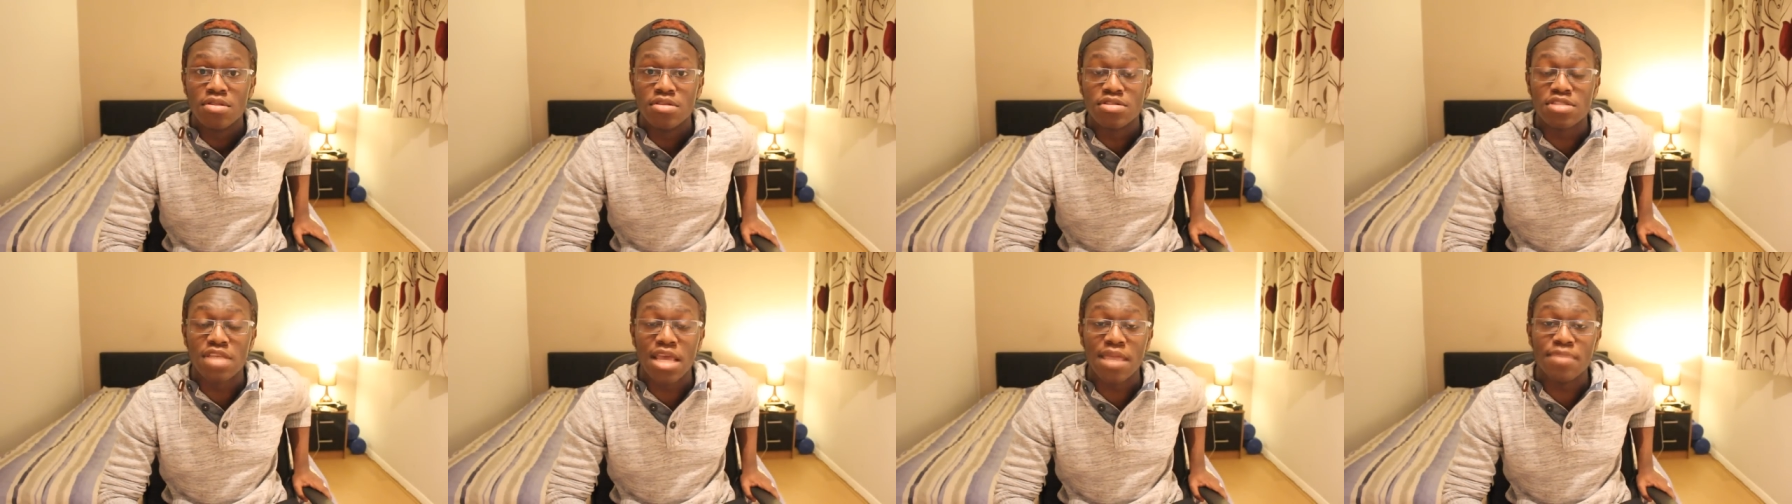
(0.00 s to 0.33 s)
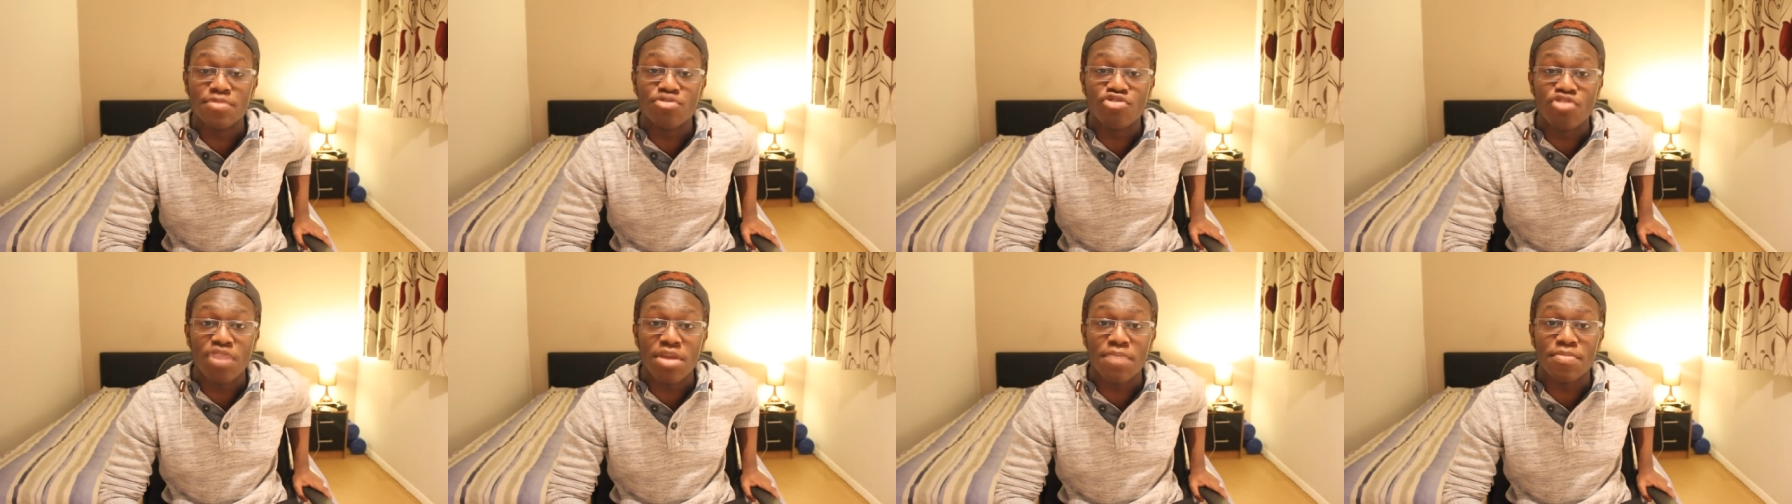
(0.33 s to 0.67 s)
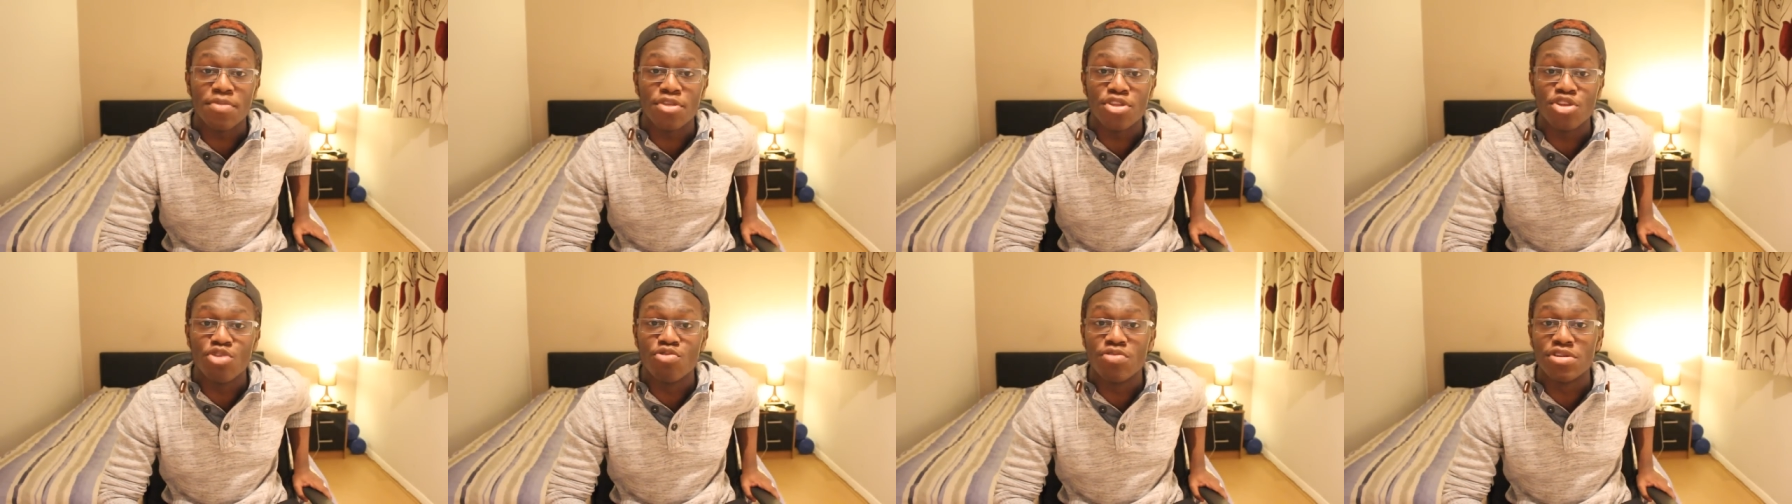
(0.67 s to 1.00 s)
same
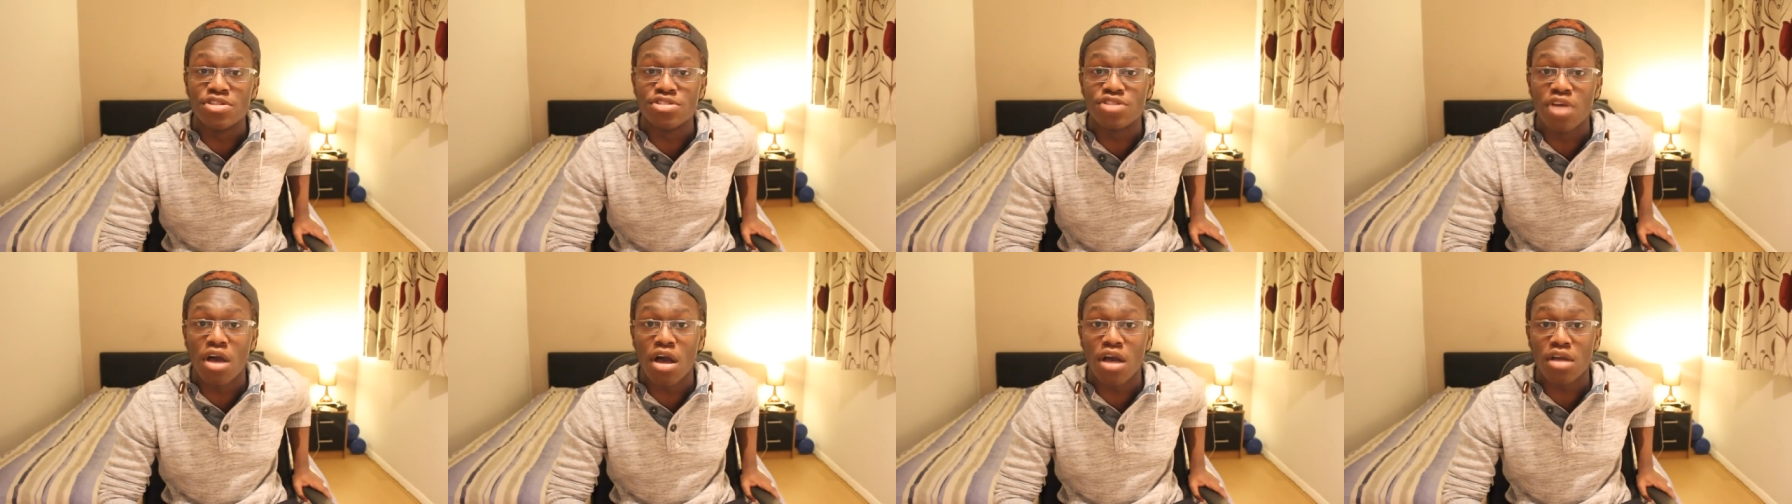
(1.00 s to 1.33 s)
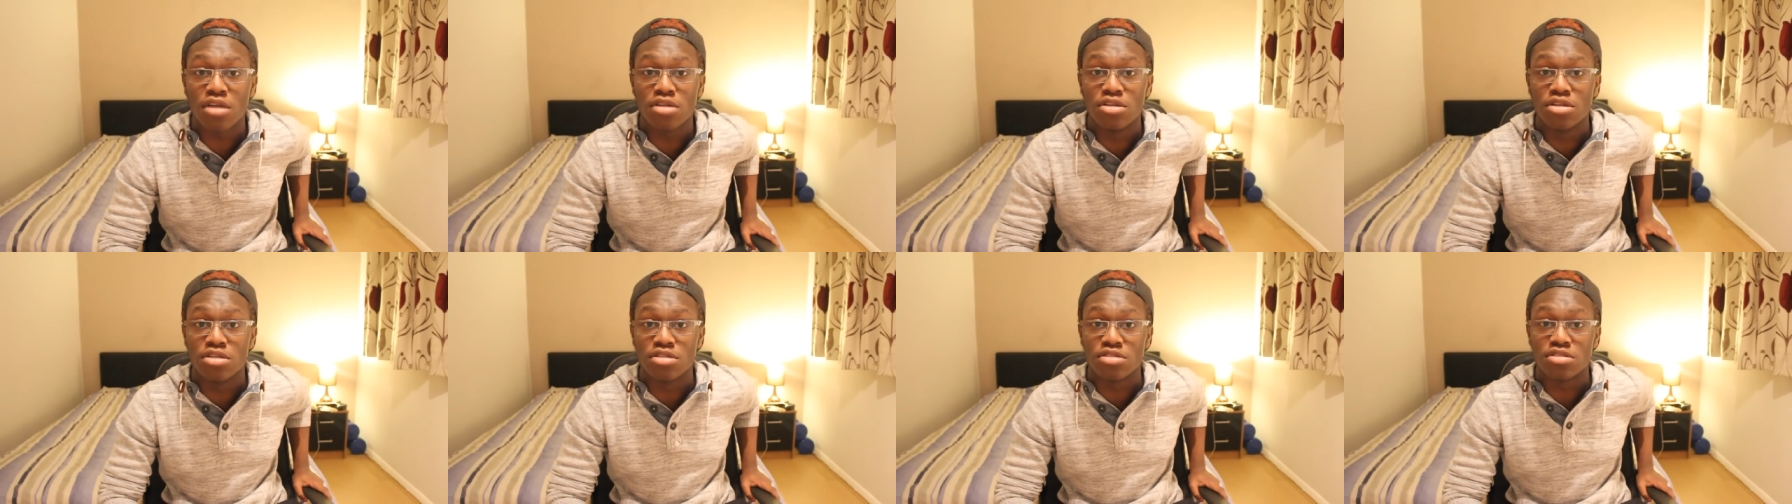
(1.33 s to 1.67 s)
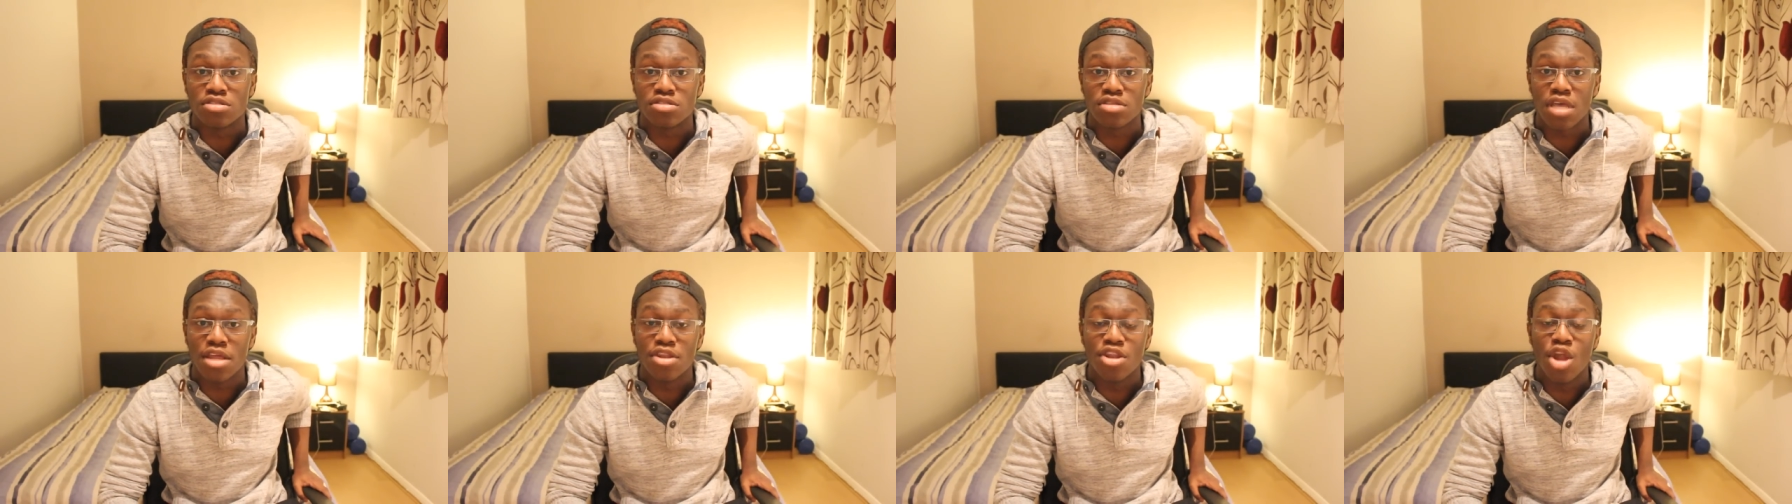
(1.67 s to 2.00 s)
dream that you're in
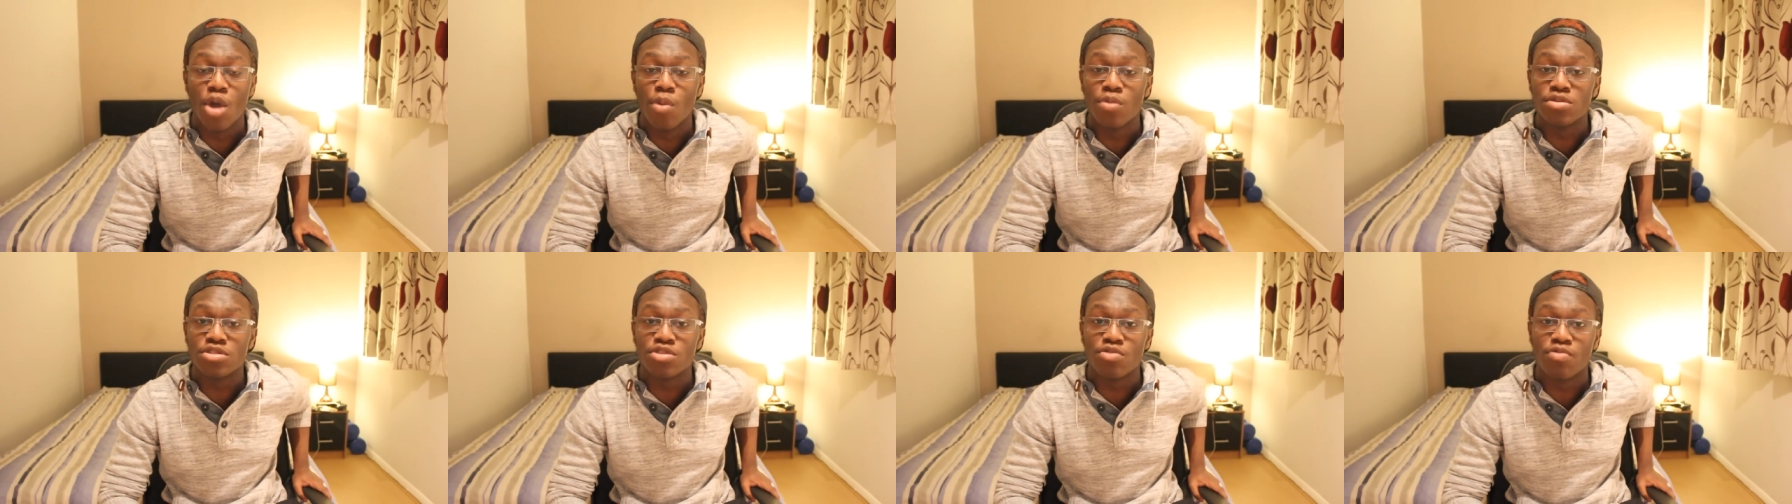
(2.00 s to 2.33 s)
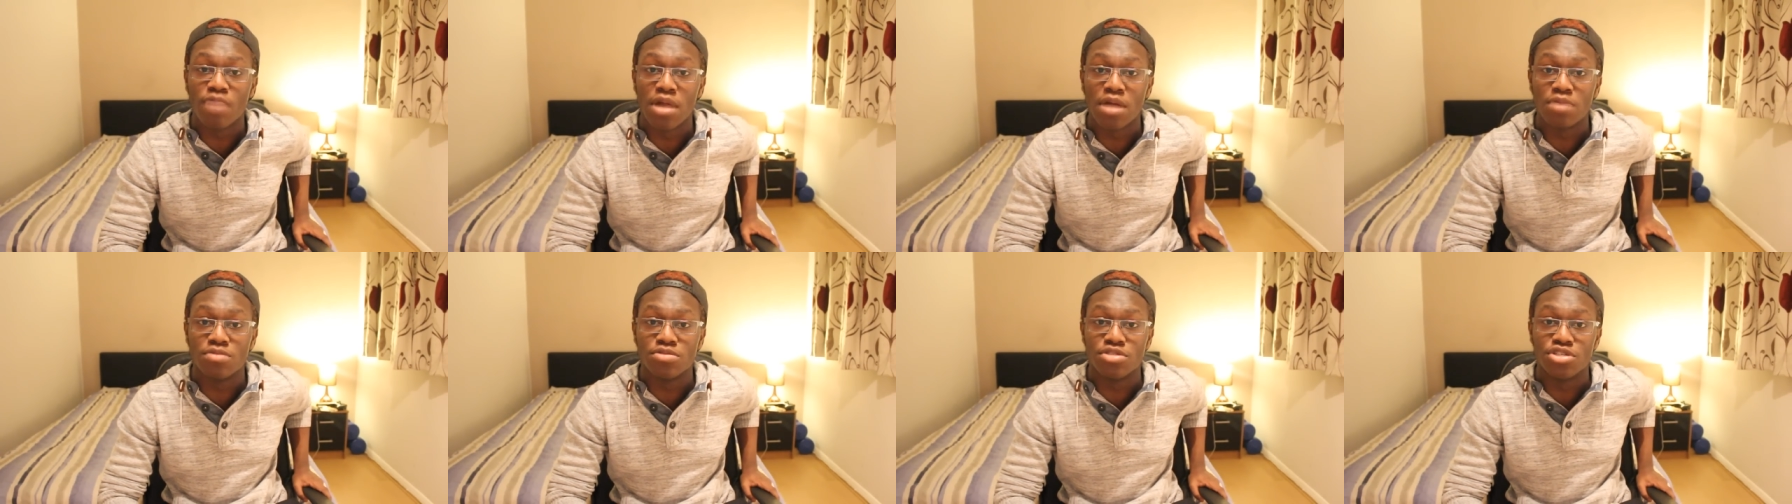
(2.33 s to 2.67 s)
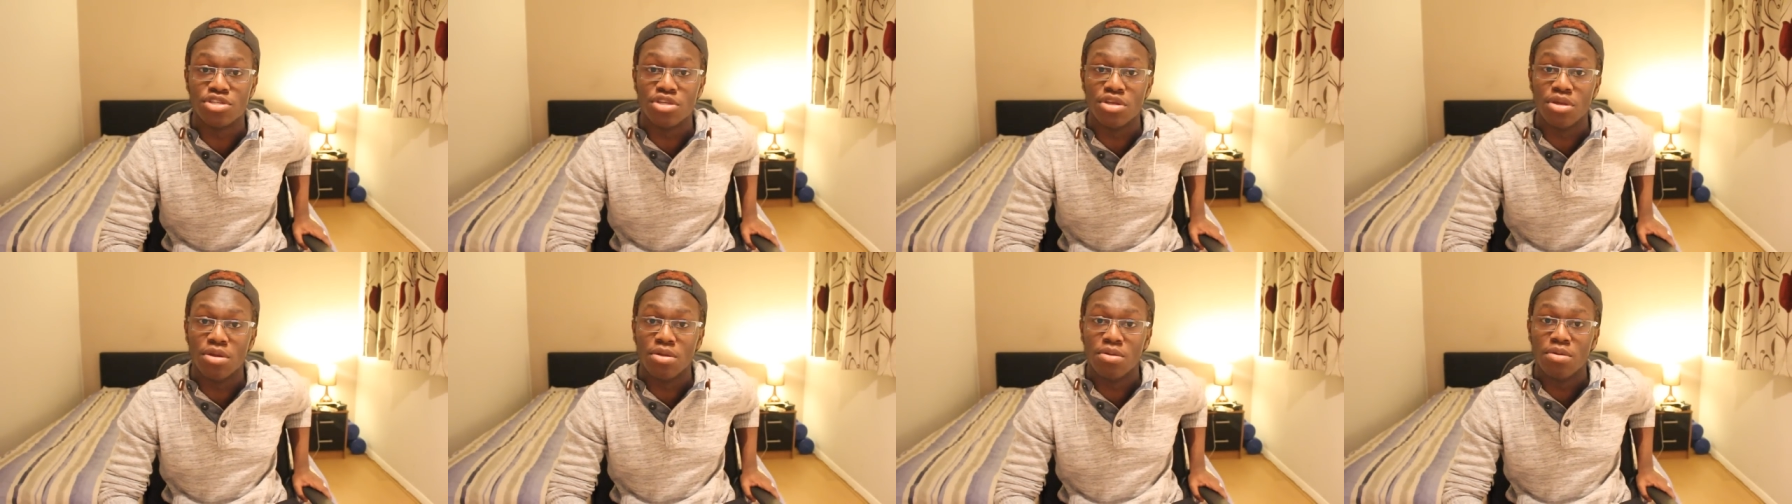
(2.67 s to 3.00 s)
darkness and no one's around
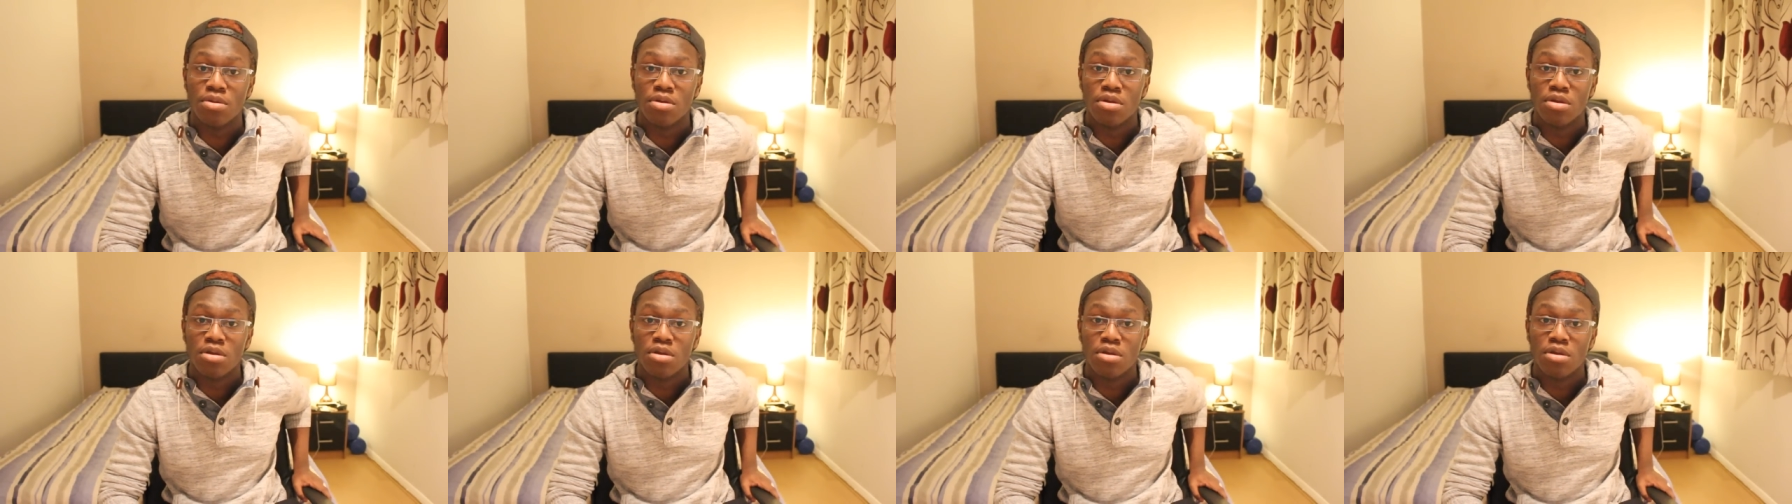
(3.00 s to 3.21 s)
you.